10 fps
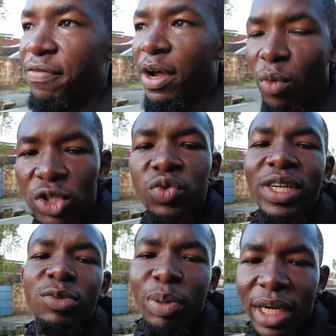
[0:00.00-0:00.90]
what to
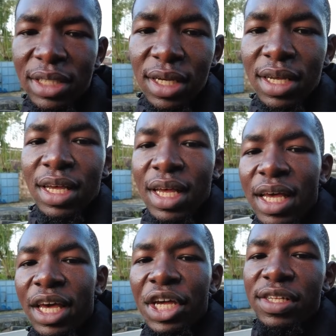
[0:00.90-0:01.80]
expect
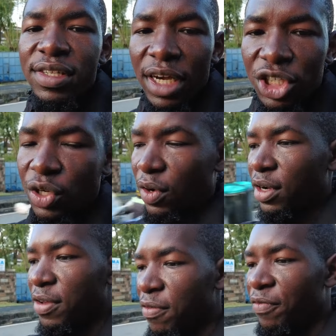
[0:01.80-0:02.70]
in Section
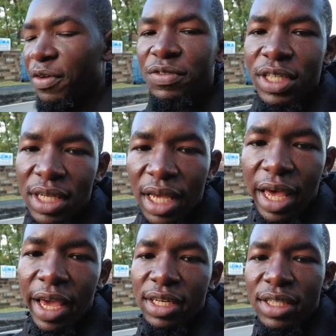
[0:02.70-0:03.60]

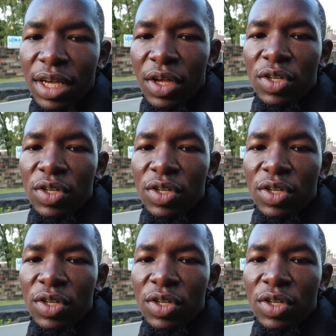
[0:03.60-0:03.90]
fifty-eight.